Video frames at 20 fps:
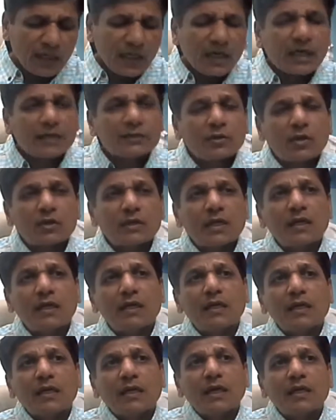I thought
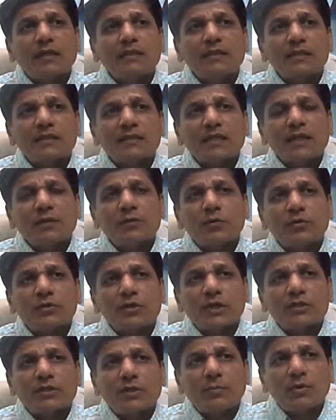I'll just try to
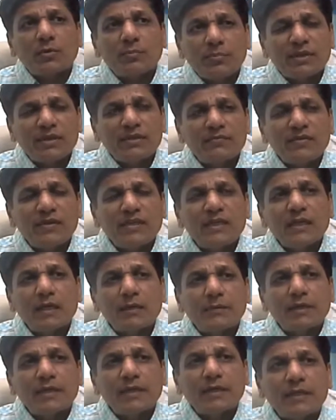touch upon briefly
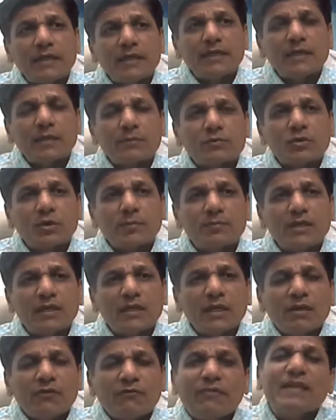in terms of the
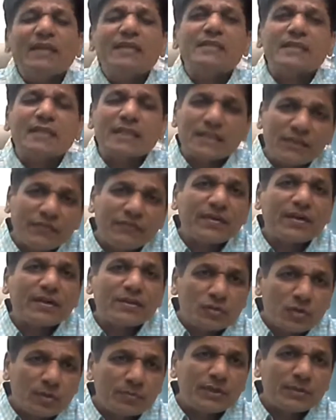very
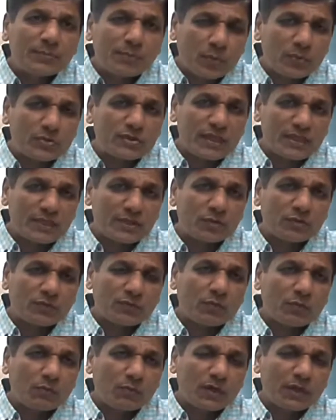significance of the process,
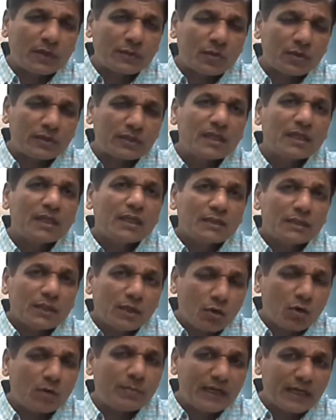what I call the
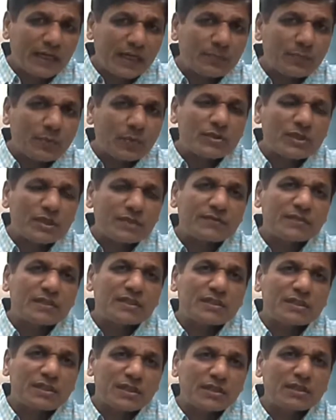lawmaking process, which
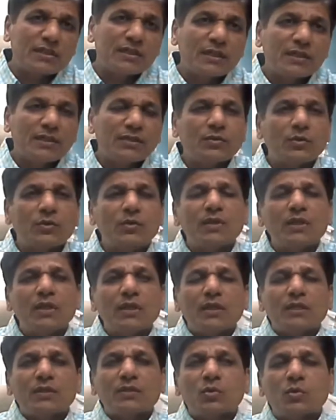is triggered,
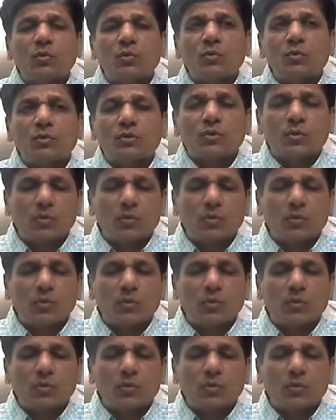through